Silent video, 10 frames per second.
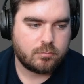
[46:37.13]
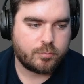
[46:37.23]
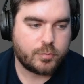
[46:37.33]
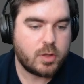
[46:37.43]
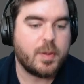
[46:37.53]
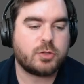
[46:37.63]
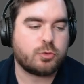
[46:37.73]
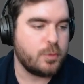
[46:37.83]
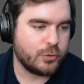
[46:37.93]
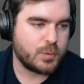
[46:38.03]
the best
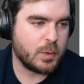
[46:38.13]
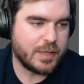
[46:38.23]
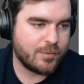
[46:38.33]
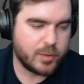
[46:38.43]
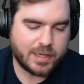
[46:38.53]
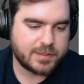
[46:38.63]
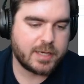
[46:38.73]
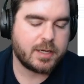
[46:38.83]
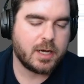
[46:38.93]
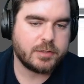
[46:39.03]
removal spell we have against
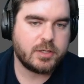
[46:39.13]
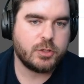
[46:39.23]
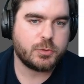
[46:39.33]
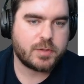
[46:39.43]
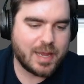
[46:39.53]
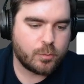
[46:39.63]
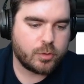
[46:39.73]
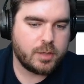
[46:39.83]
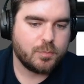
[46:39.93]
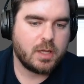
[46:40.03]
8 cast. It deals with
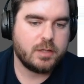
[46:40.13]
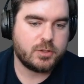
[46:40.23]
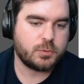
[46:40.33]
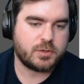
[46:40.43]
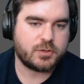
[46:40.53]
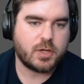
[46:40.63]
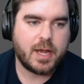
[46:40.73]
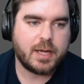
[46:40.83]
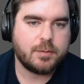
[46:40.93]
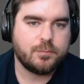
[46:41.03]
Emery, it deals with
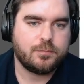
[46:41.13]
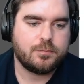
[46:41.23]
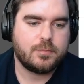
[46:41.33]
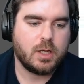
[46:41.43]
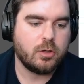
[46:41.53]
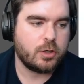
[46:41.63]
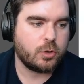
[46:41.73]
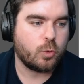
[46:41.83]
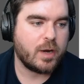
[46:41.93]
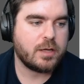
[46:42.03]
Sai. A lot of
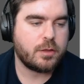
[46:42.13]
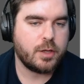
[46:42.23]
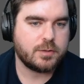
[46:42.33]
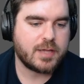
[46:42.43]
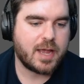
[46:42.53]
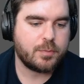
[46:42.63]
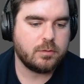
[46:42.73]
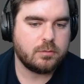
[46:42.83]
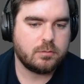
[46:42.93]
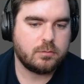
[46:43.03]
great things
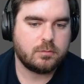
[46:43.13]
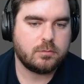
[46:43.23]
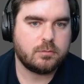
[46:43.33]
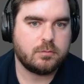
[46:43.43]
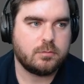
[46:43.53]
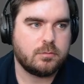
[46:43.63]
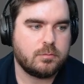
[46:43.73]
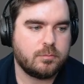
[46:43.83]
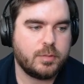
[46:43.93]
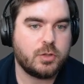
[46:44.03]
happen
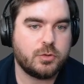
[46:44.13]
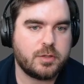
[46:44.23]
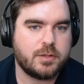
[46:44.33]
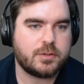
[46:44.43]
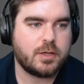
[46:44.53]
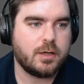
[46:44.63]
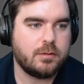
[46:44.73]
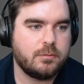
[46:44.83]
because of this card.